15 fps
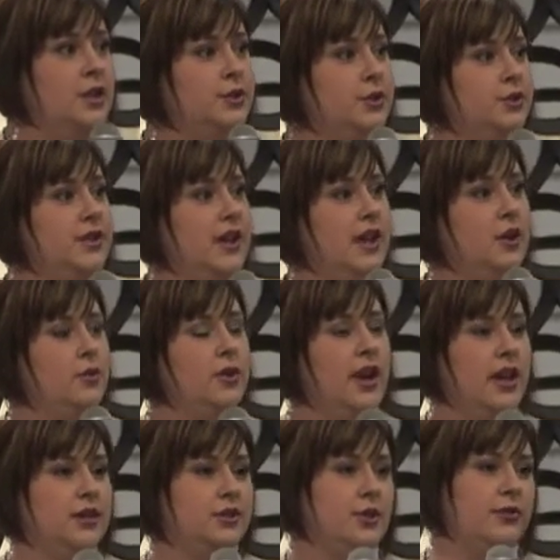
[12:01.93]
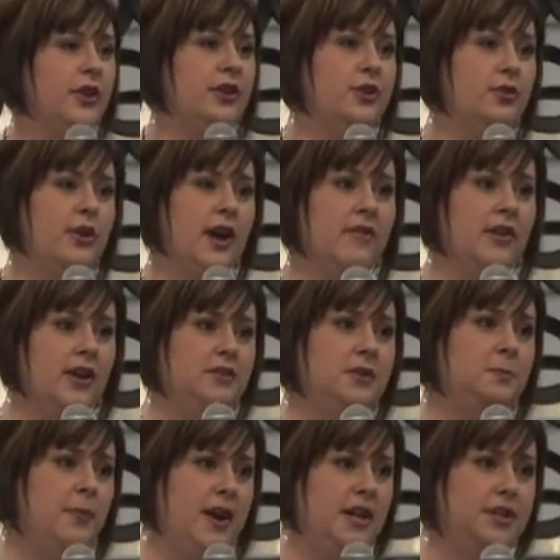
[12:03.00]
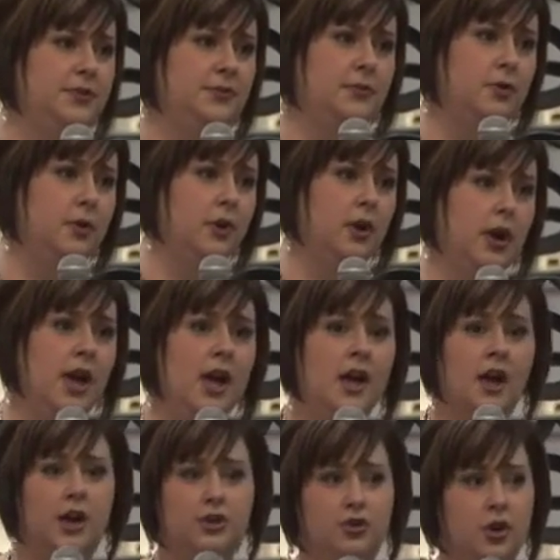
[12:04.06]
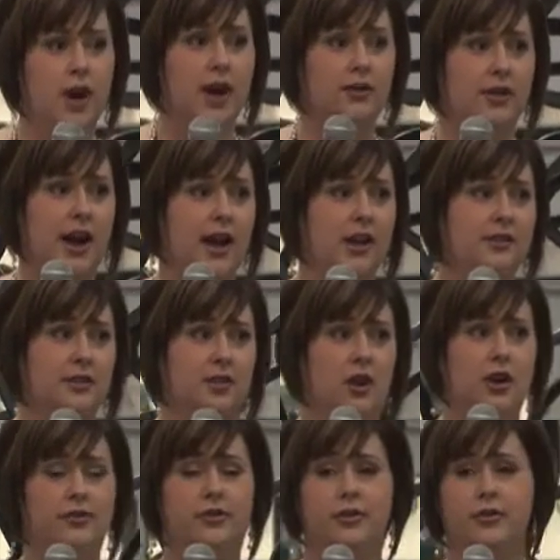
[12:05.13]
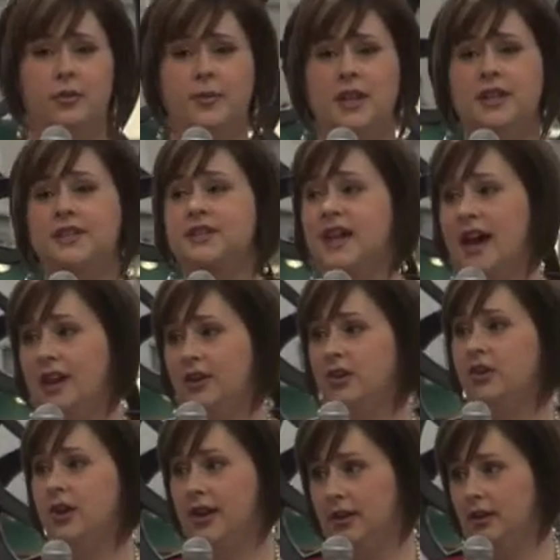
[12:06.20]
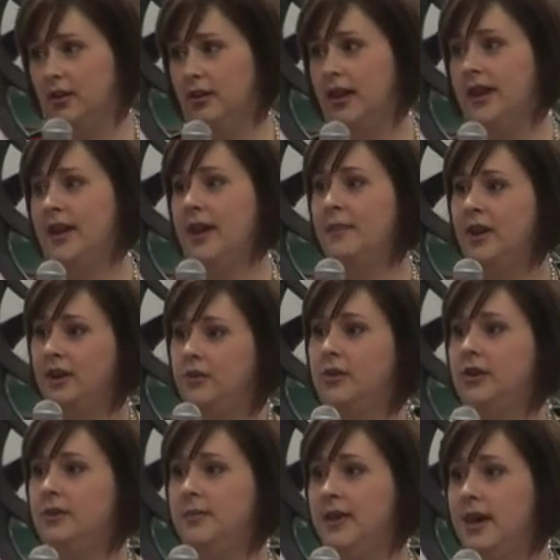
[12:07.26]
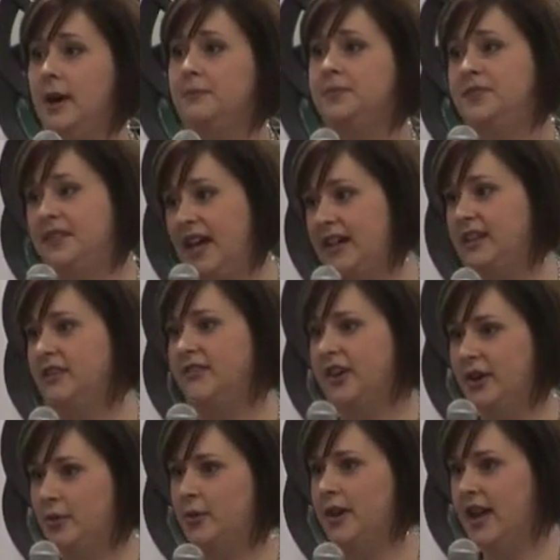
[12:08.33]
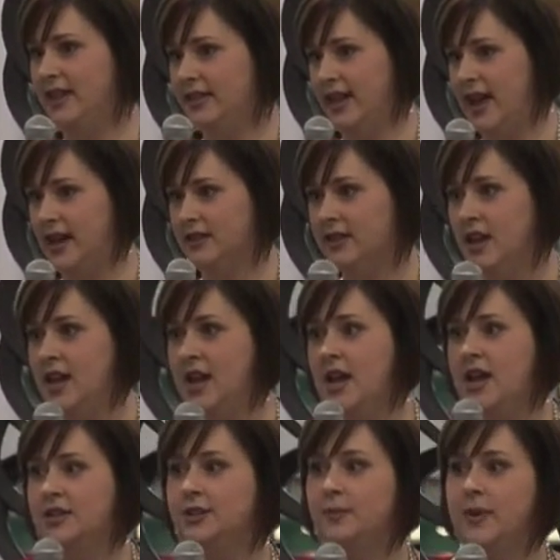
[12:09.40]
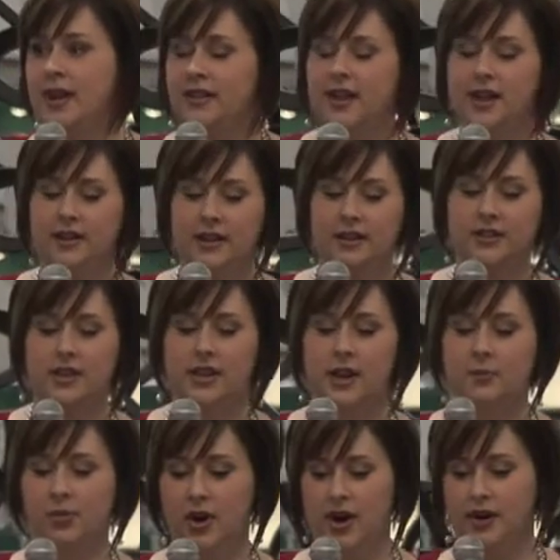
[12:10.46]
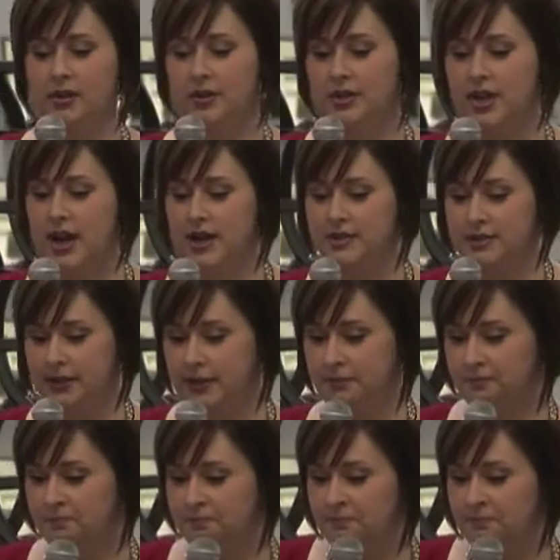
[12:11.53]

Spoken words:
So say, okay, so if I don't have enough space for a drying rack in the laundry room, is that critical? Like, am I going to be upset if I don't get that? So make that list and then prioritize it.